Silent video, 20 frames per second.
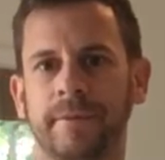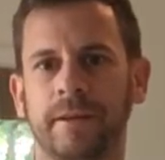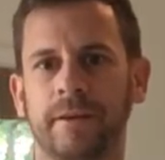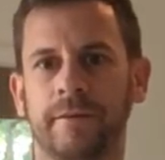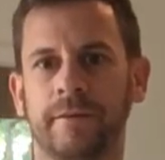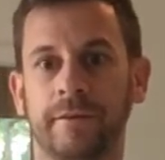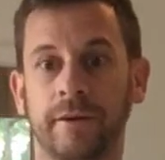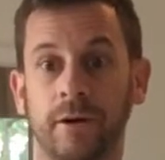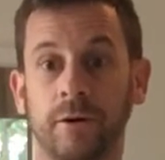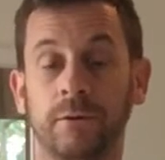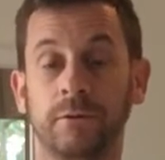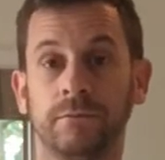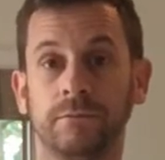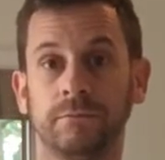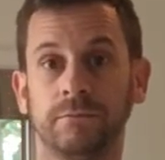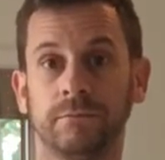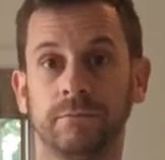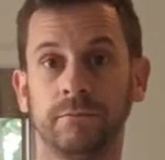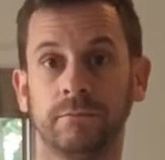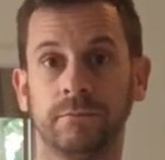So,
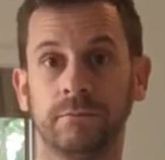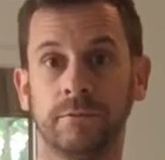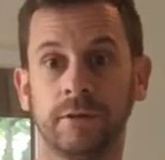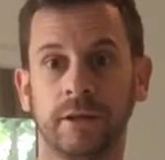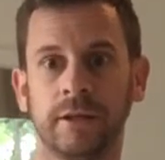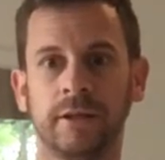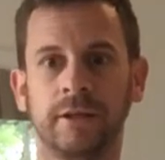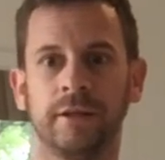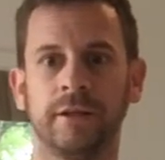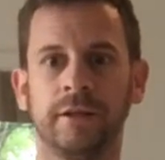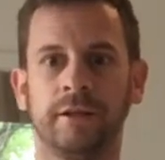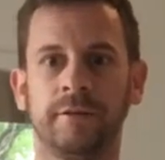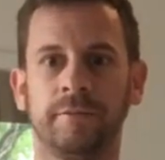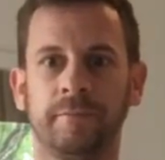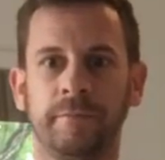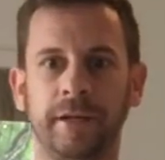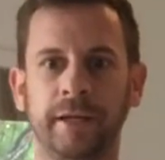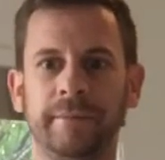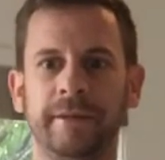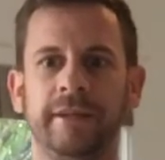
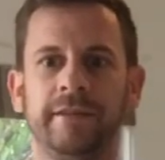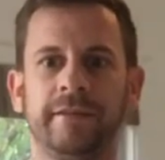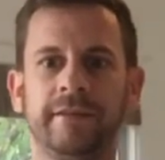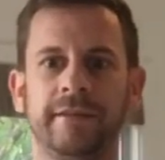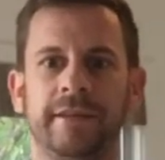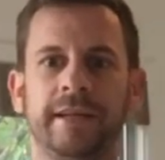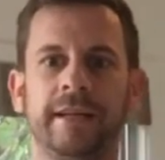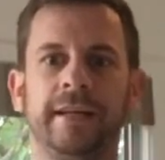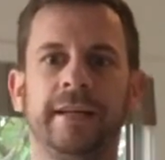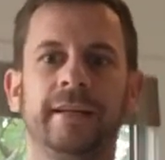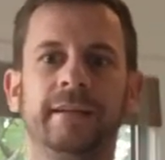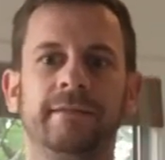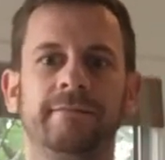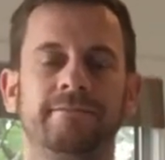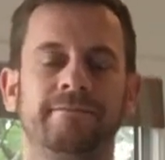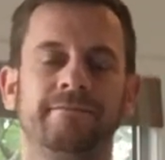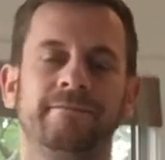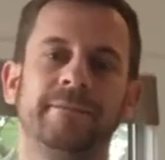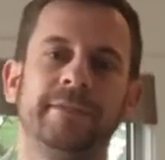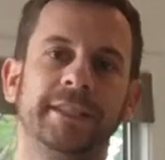maybe today
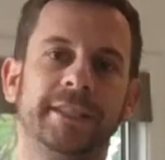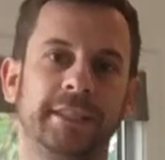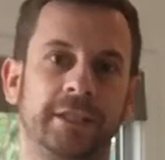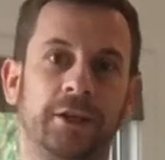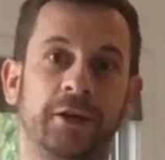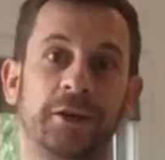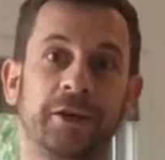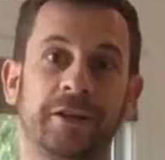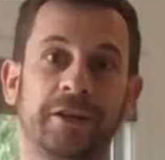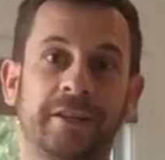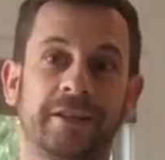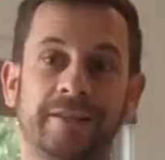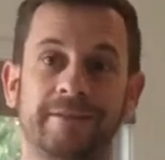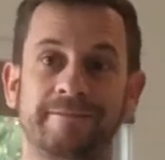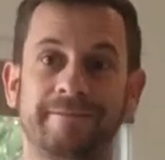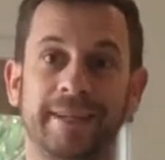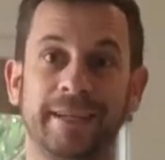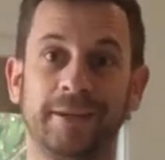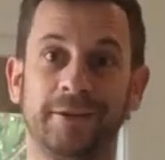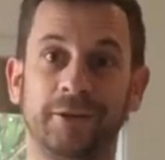is dark
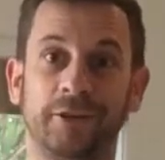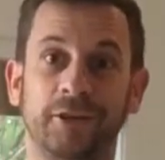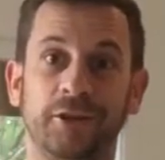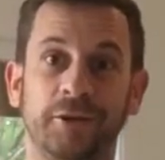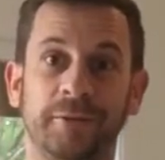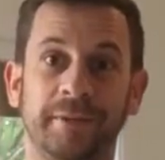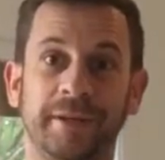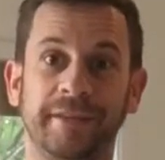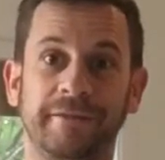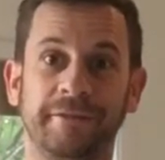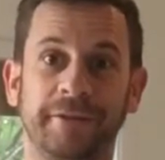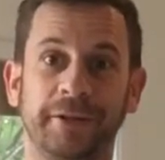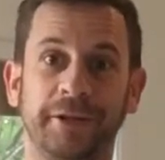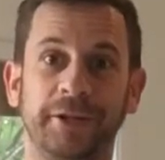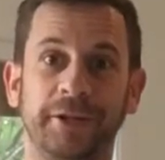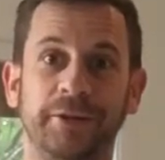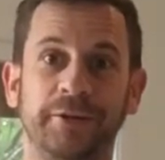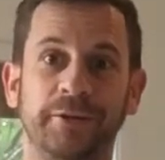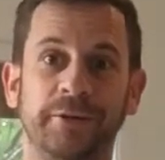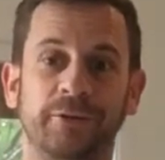and gloomy for
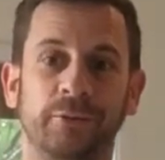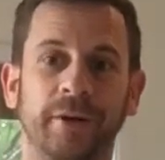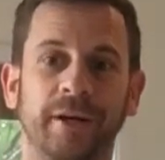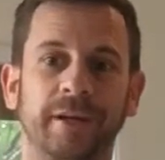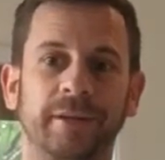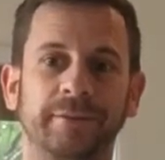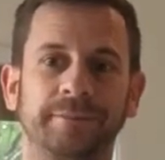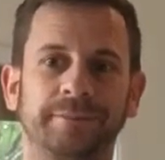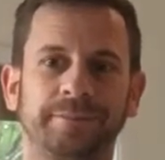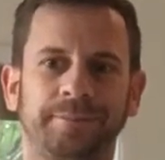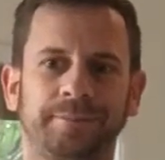you as well.